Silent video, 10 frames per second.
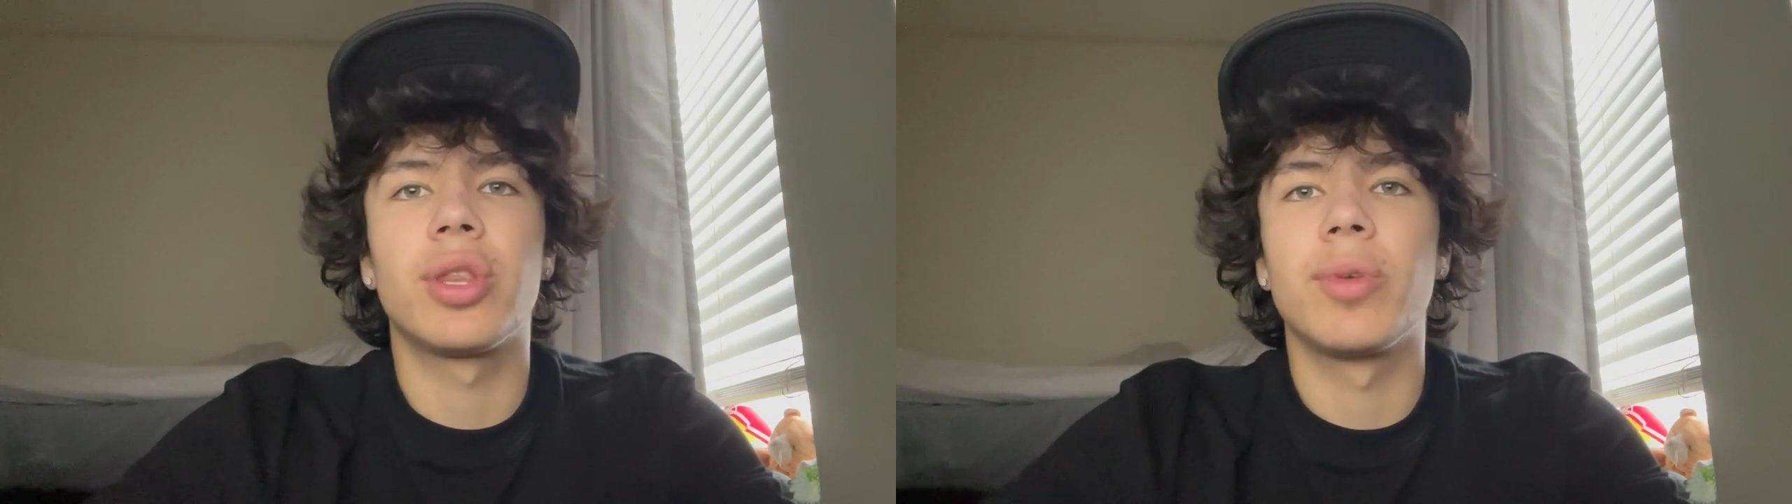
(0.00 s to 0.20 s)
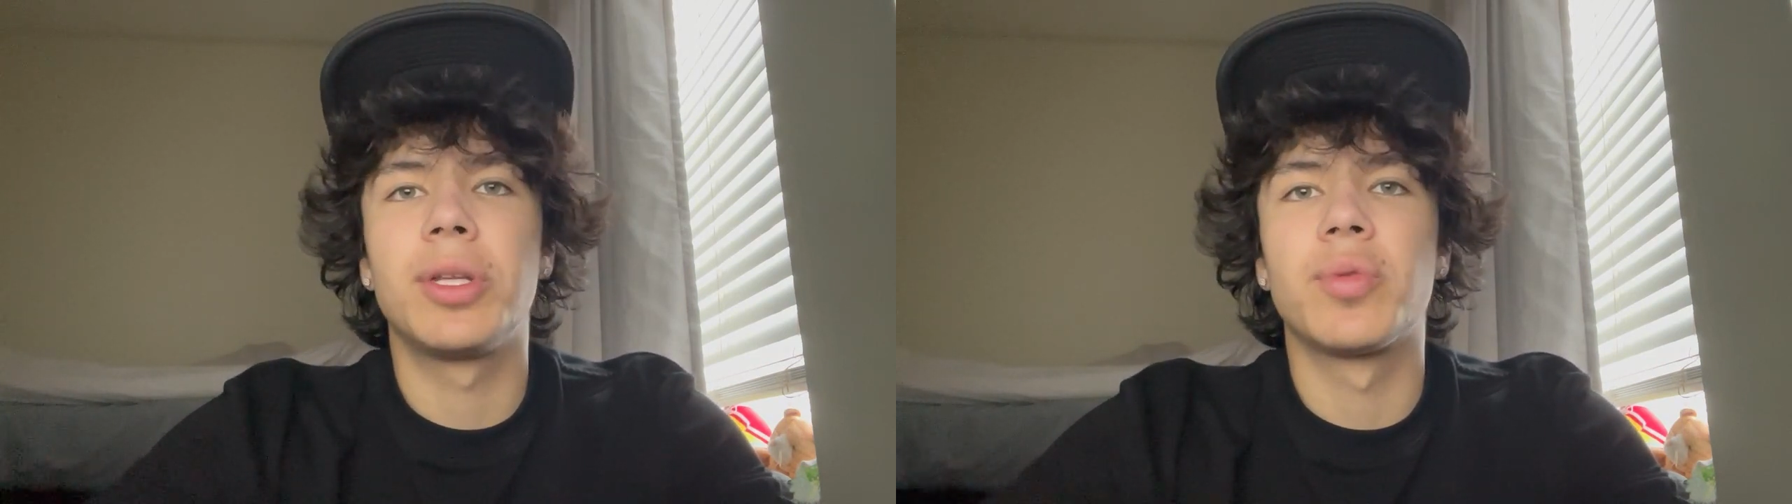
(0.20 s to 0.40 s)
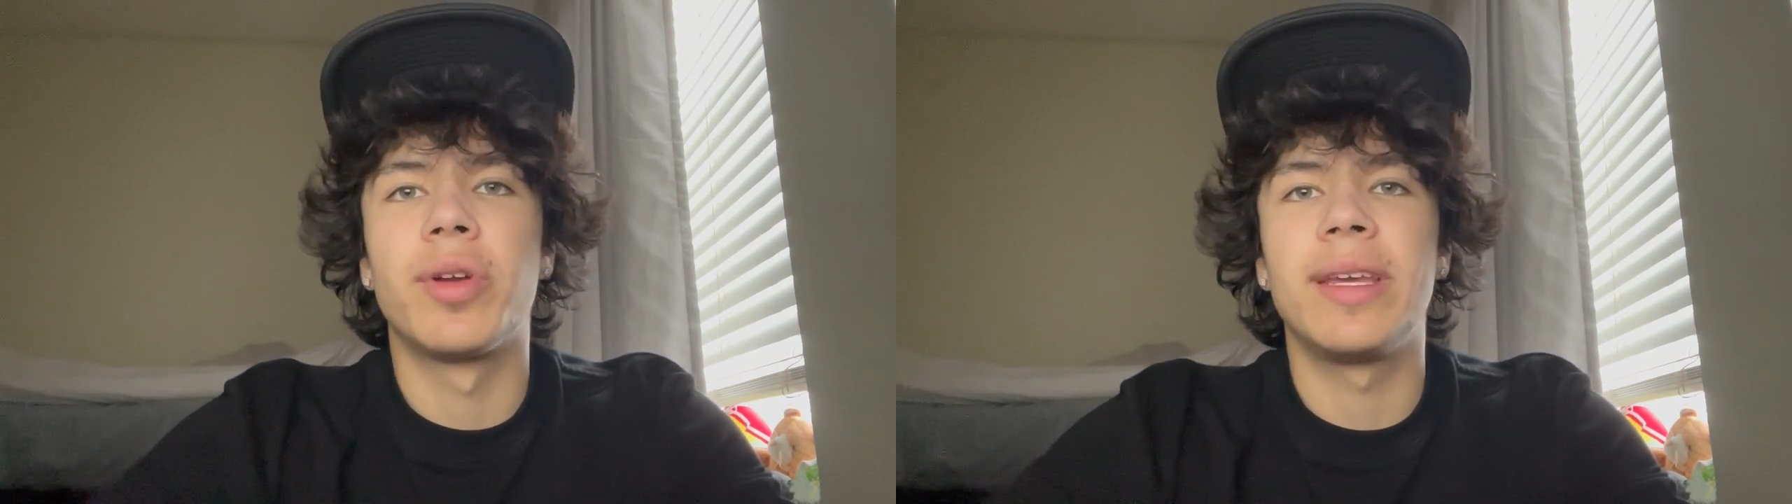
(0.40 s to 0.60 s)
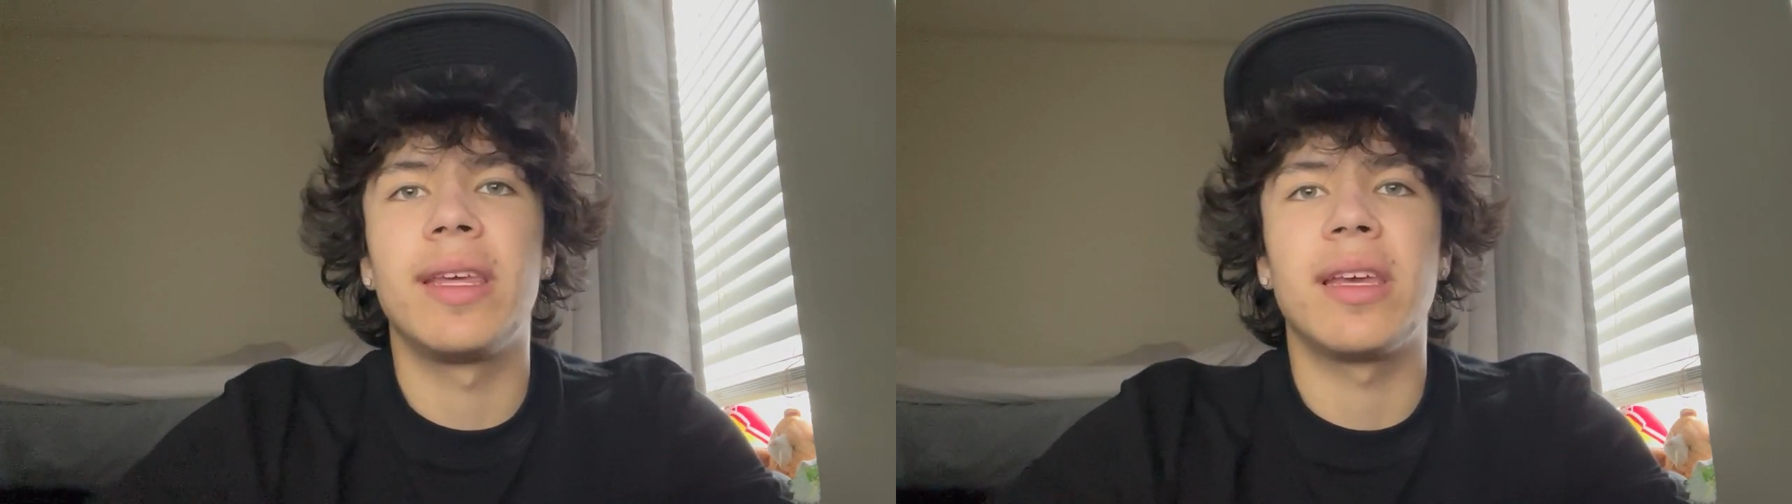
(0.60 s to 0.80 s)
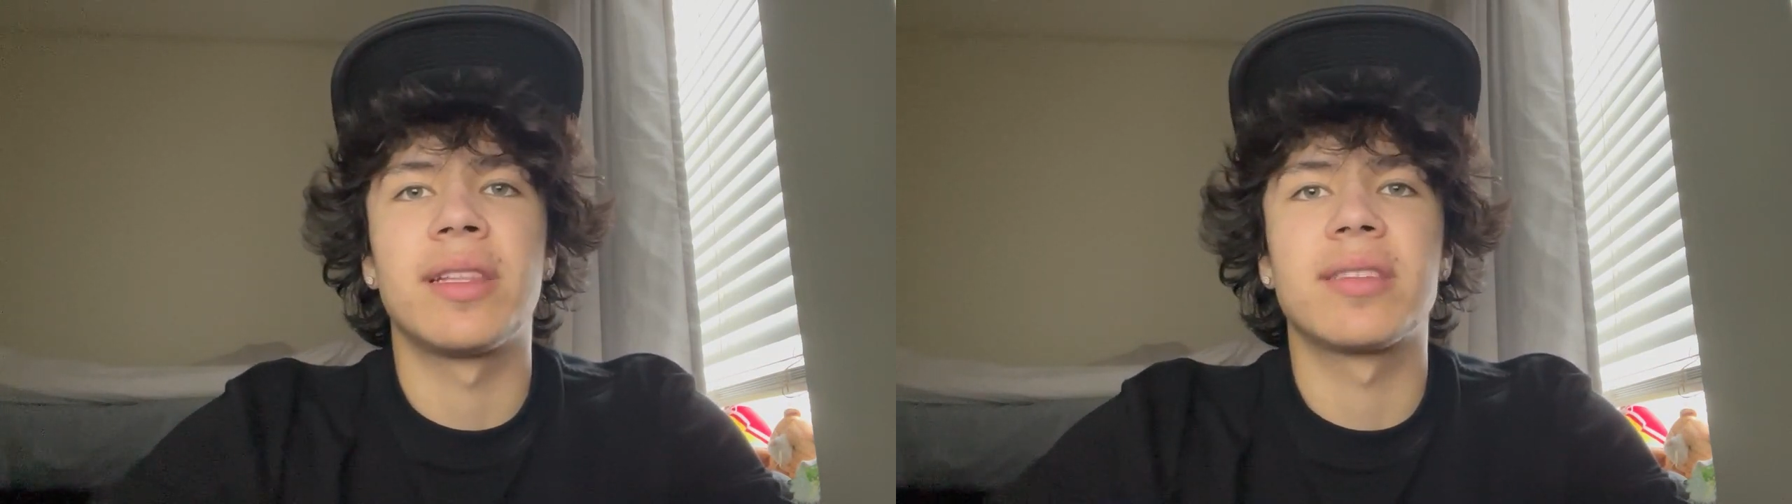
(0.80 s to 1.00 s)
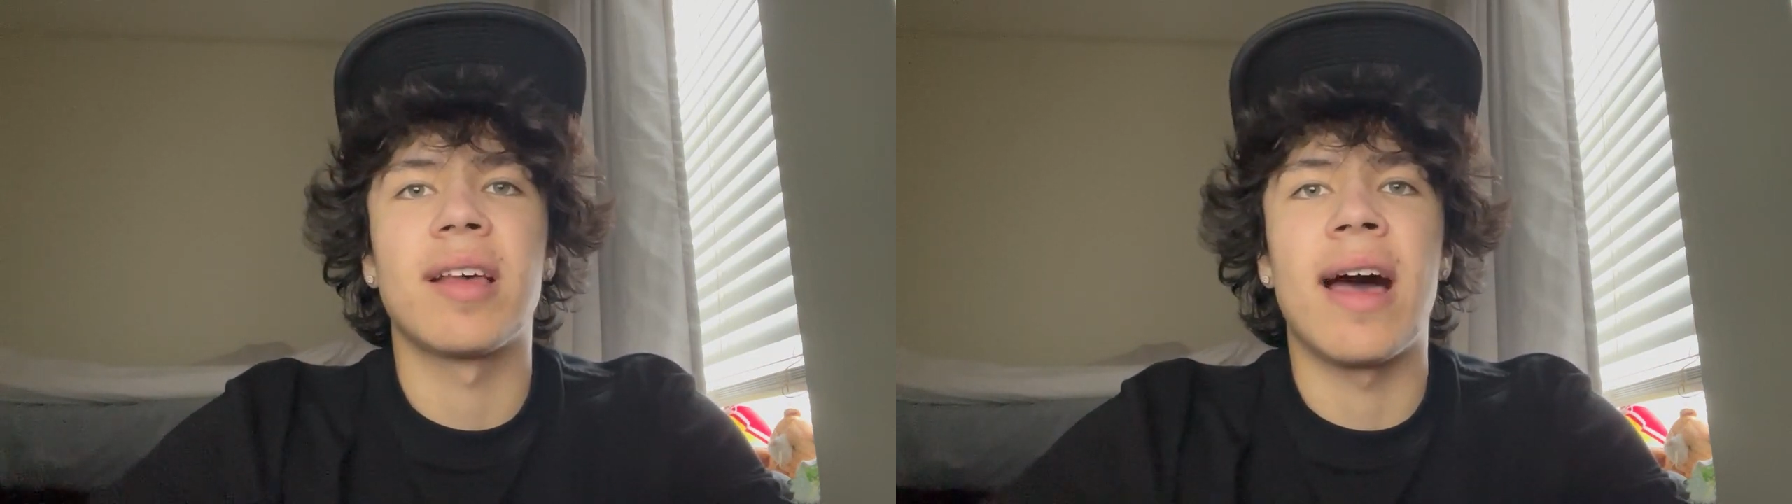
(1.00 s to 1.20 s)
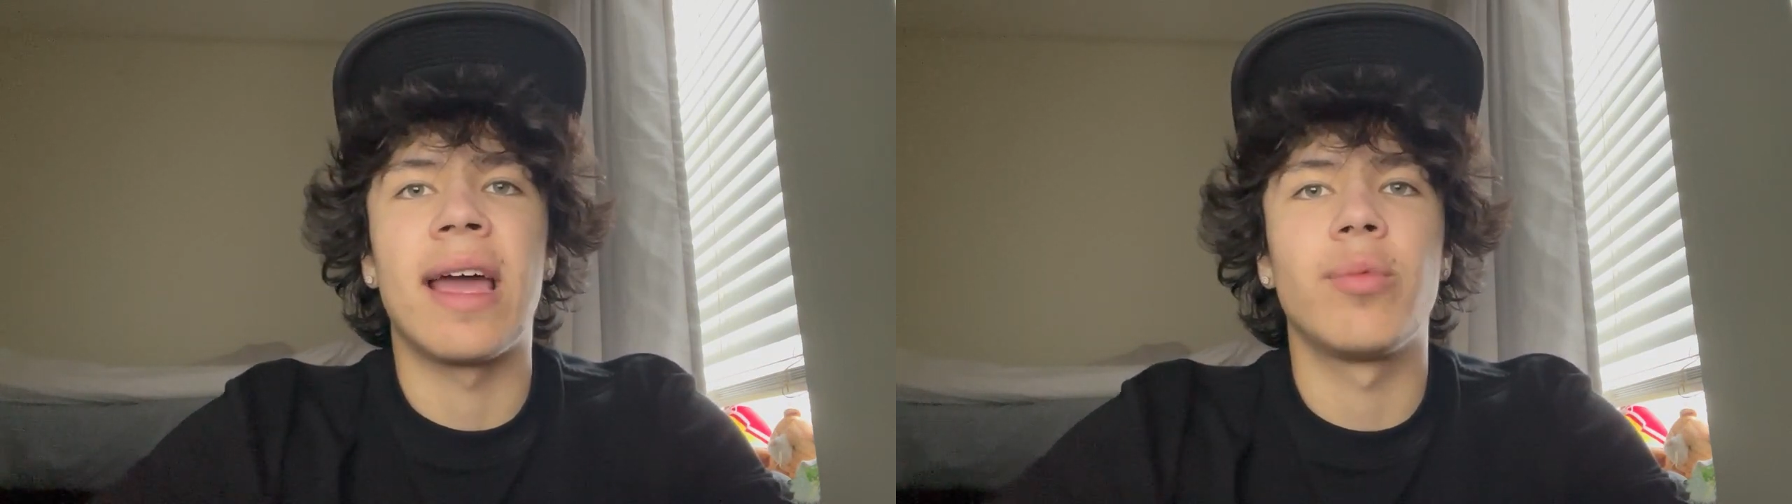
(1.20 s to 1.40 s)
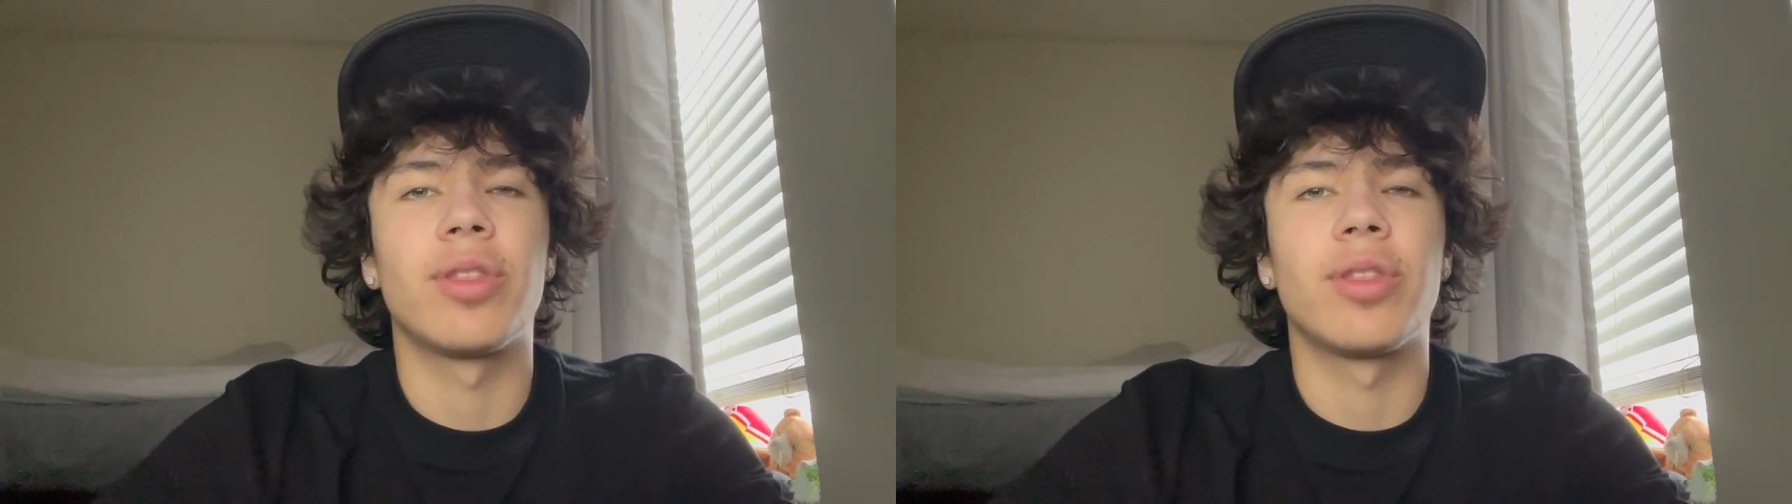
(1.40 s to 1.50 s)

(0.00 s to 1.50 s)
$320 and consign